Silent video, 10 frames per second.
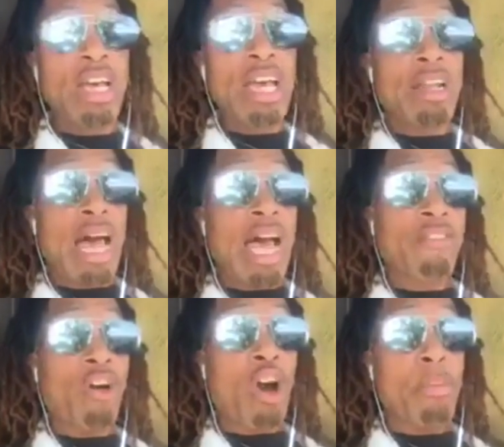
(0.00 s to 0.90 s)
And a lot of
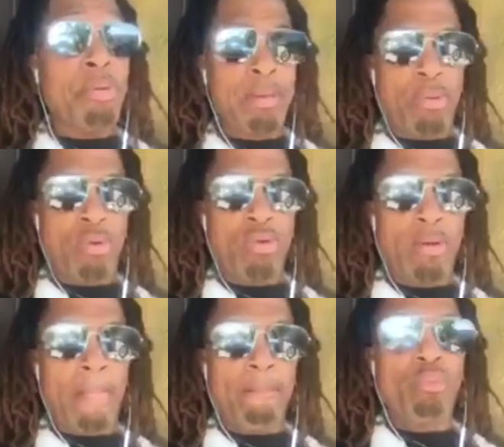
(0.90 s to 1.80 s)
our people
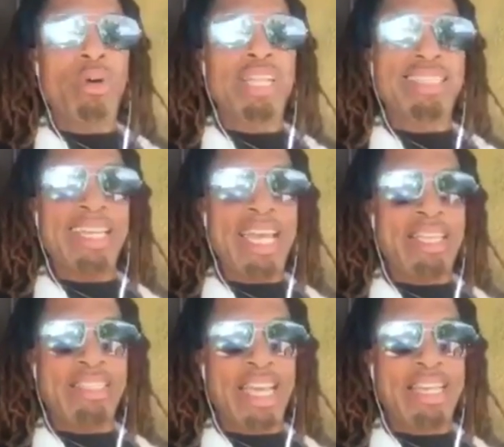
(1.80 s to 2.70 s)
want to take,
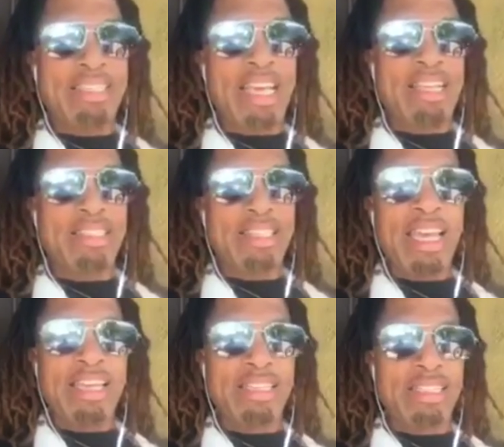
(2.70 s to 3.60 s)

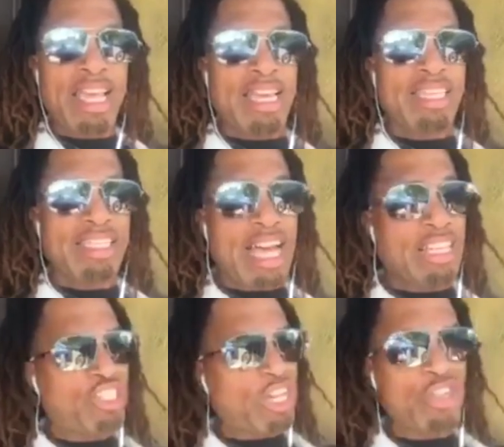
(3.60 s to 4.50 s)
and it's
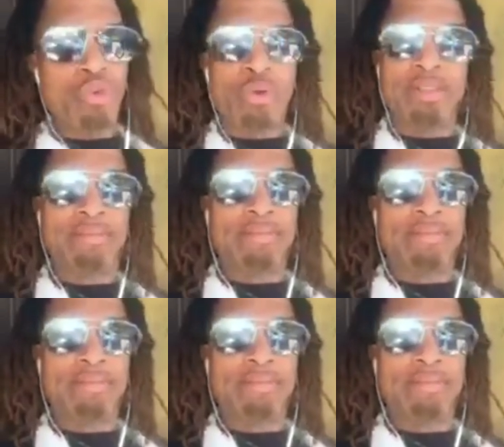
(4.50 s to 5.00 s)
not genuine.